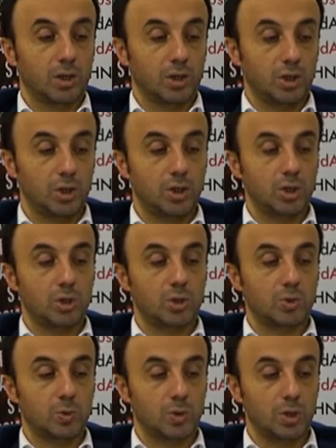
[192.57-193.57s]
You
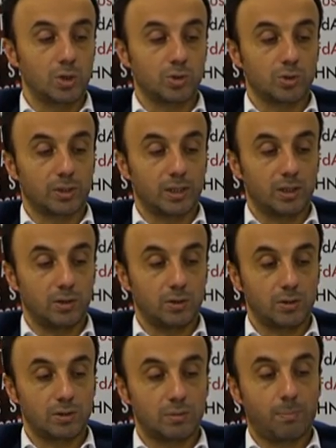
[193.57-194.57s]
should usually
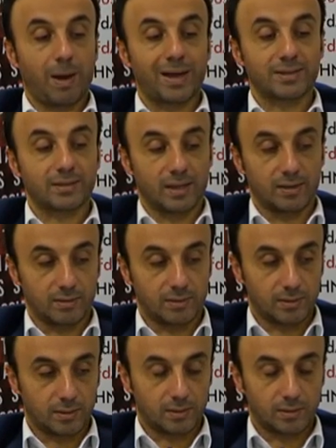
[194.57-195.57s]
use the past
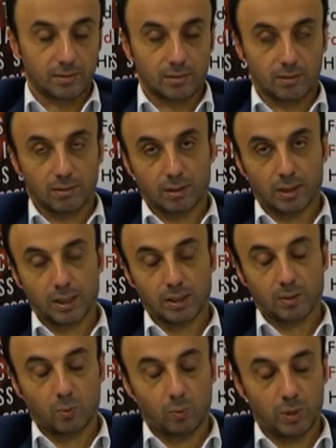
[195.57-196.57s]
tense. Okay,
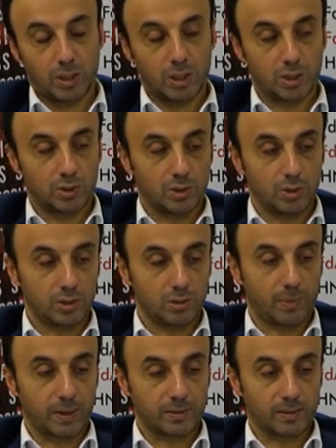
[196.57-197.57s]
we need to use the
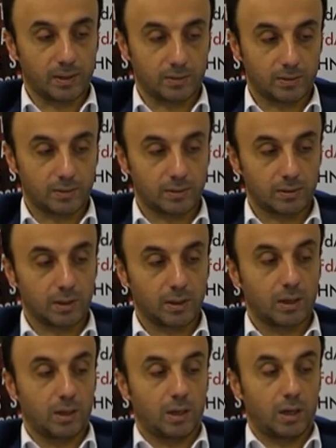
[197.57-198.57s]
past tense.
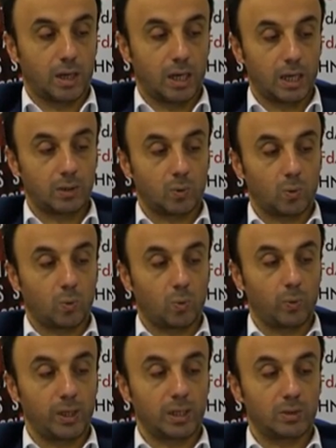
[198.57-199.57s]
And
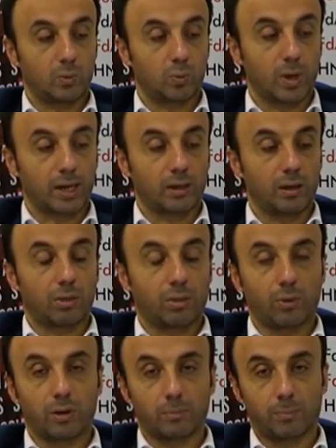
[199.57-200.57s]
we need to write in
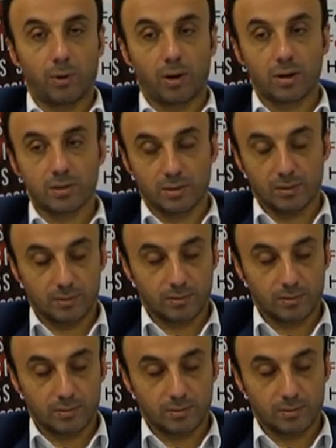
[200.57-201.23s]
third person,